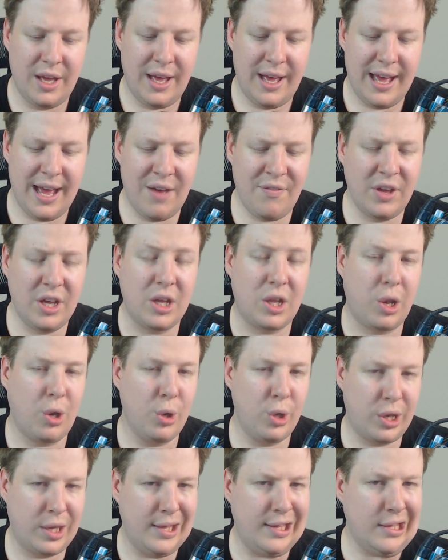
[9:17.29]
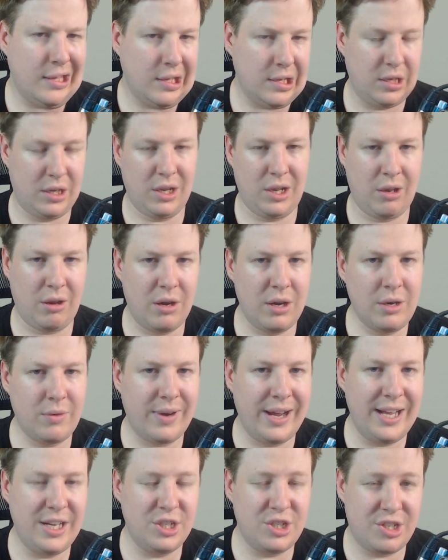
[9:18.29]
Having cloaking,
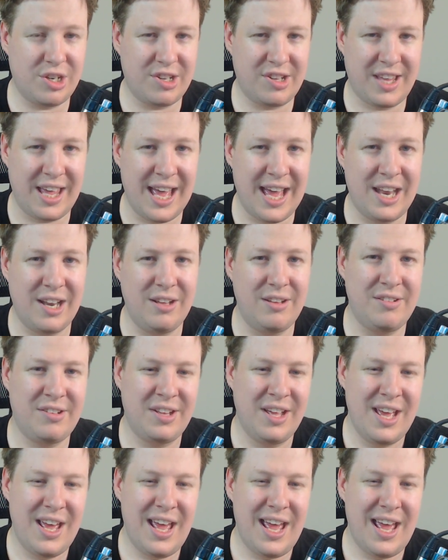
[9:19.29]
long-ranged scanners,